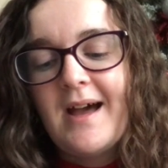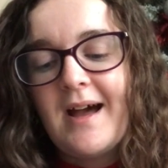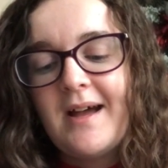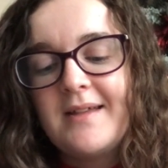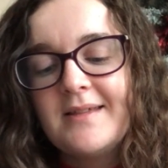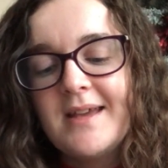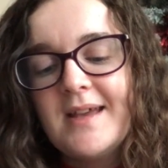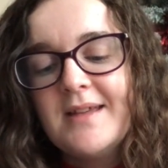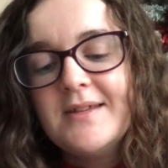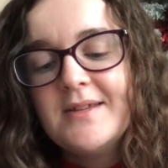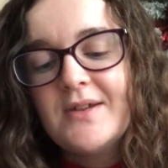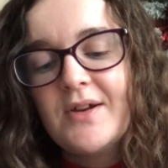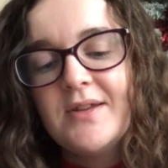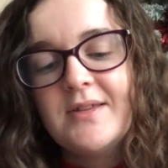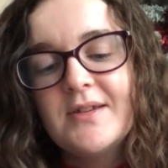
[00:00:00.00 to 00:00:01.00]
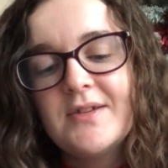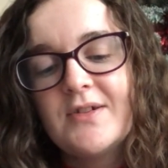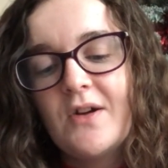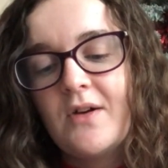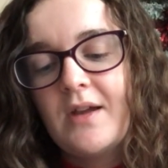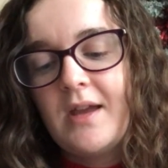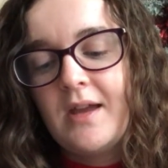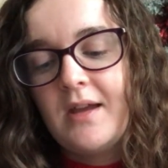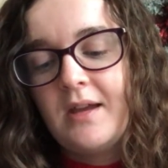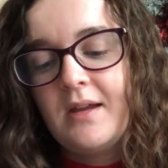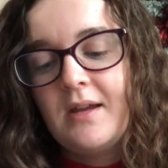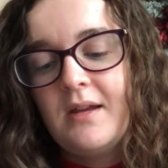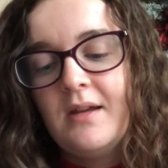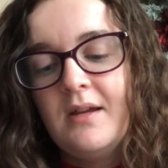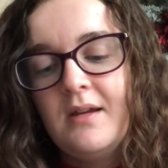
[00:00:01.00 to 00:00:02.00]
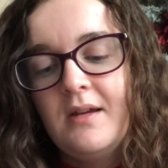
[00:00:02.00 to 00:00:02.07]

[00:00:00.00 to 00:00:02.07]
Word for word: and inside the stocking,